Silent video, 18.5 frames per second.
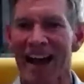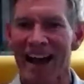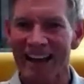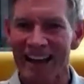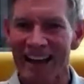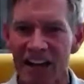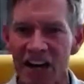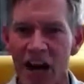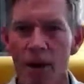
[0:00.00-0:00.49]

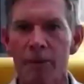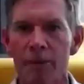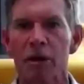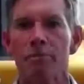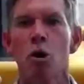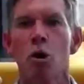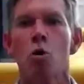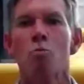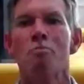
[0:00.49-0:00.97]

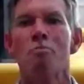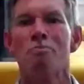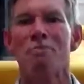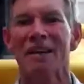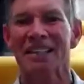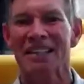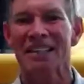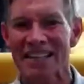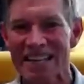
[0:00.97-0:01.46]
economic
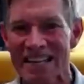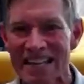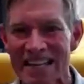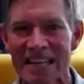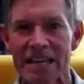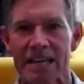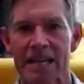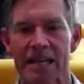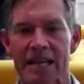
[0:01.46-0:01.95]

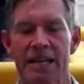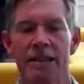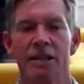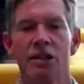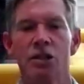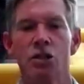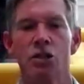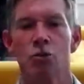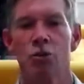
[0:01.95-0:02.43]
mobility
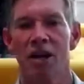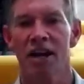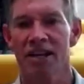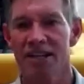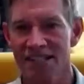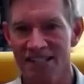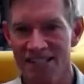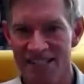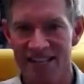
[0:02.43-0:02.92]
in the
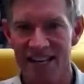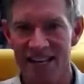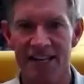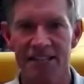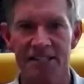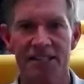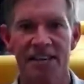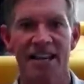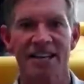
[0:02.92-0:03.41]
United
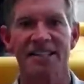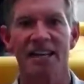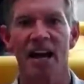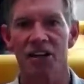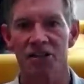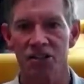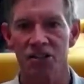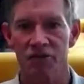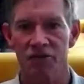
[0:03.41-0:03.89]
States has
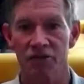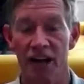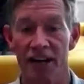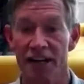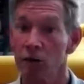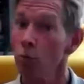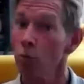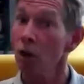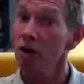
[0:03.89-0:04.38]

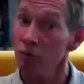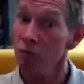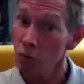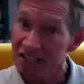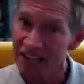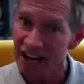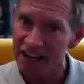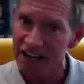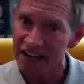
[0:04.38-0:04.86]
ossified. And what have
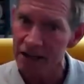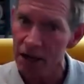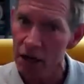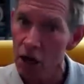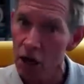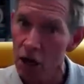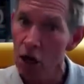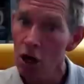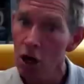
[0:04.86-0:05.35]
we done?
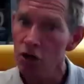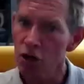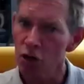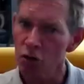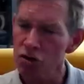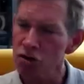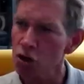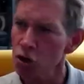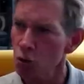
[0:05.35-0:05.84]
You
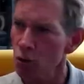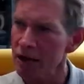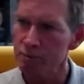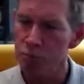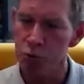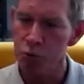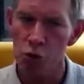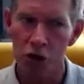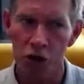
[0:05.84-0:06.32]
know, there's a
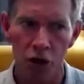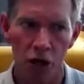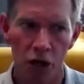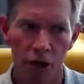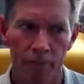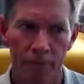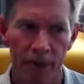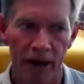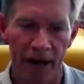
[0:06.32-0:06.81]
great book
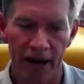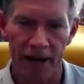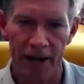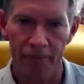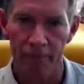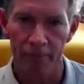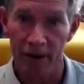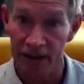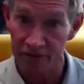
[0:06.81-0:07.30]

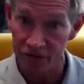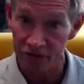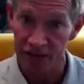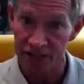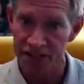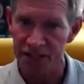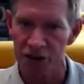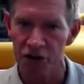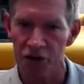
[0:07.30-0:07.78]
by my
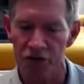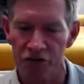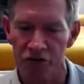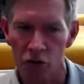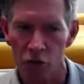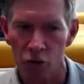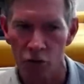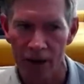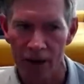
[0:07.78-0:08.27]
friend, Senator
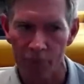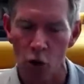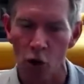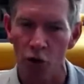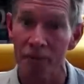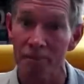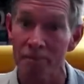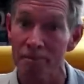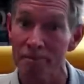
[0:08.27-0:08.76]
Phil Graham,
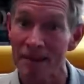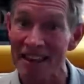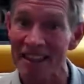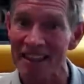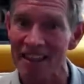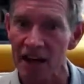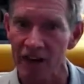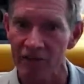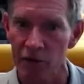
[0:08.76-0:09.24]
called The
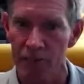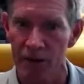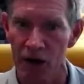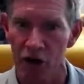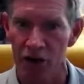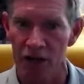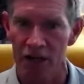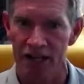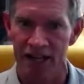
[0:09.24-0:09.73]
Myth of
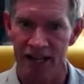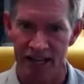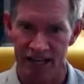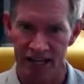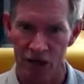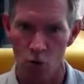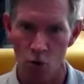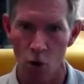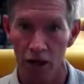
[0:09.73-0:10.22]
American
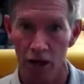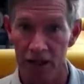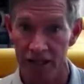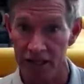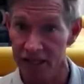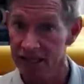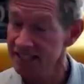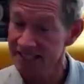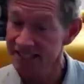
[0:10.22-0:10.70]

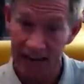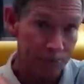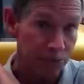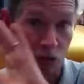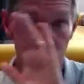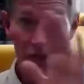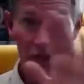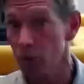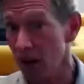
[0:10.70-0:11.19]
Inequality. He's
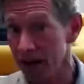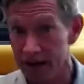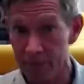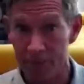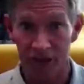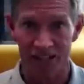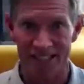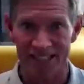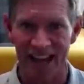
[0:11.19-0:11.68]
absolutely right
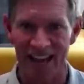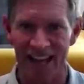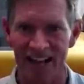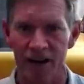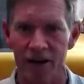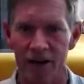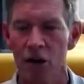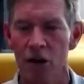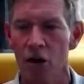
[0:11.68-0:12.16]
about the
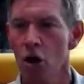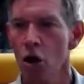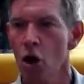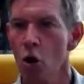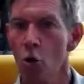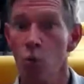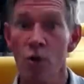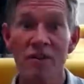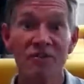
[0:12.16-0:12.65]
data.
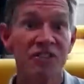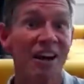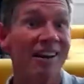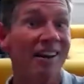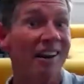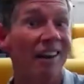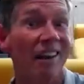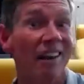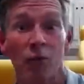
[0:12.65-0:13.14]
We've
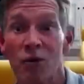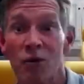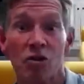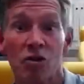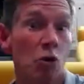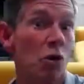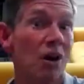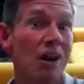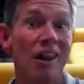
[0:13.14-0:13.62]

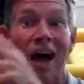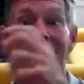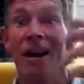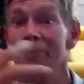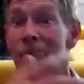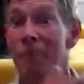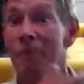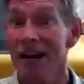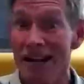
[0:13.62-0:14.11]
thrown a
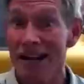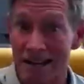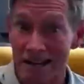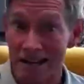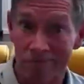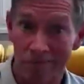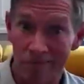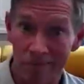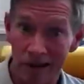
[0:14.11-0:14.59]
lot of
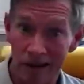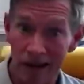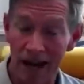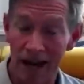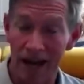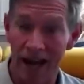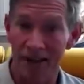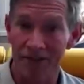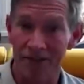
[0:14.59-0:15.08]
money
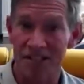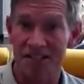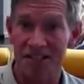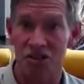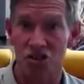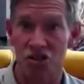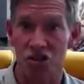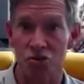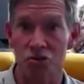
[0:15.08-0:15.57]
at these
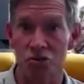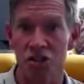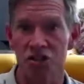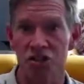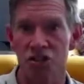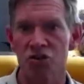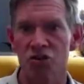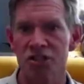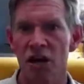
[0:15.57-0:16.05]
issues.
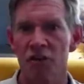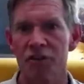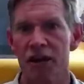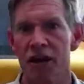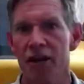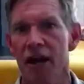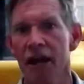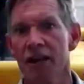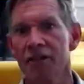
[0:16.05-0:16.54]
It turns out
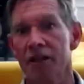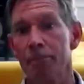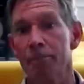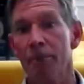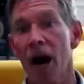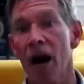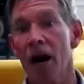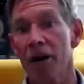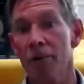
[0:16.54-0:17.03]
that the
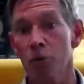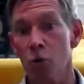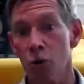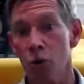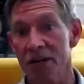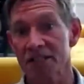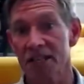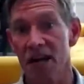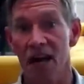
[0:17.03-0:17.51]
bottom
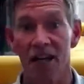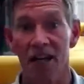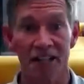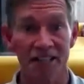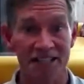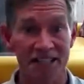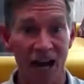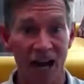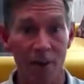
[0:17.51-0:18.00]
quintile
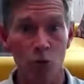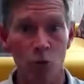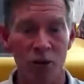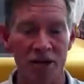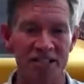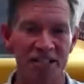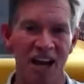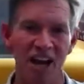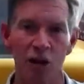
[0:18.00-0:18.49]
and top
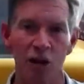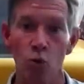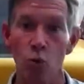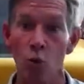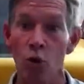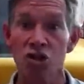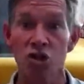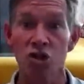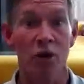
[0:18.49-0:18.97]

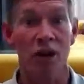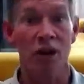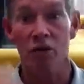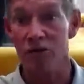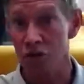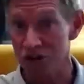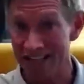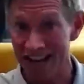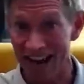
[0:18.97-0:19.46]
quintile, once you
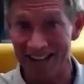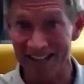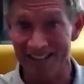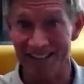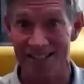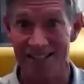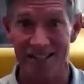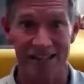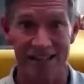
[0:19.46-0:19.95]
account for
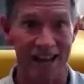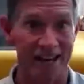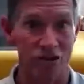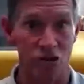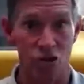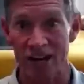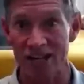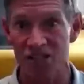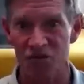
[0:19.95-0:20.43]
taxes
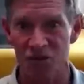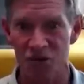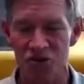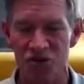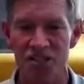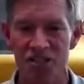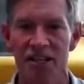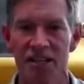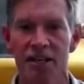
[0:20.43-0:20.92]
and
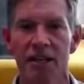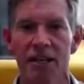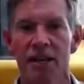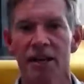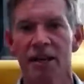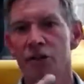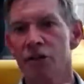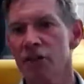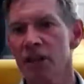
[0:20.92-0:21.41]
transfers,
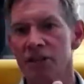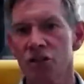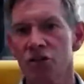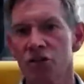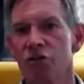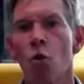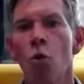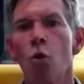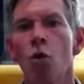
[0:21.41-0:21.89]

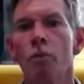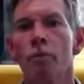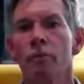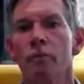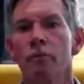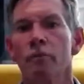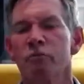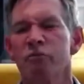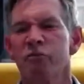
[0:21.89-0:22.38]
that's
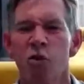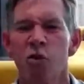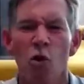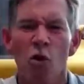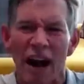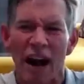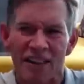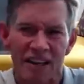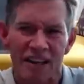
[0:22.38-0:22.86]

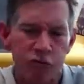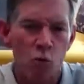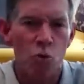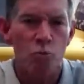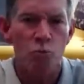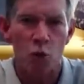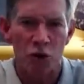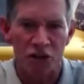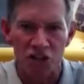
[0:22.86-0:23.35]
I think
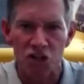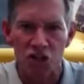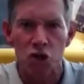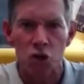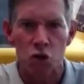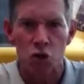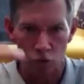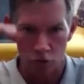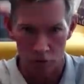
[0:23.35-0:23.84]

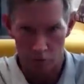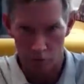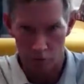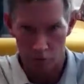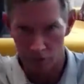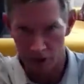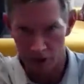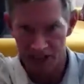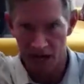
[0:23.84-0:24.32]
4.2,
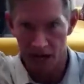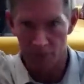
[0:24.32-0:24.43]
the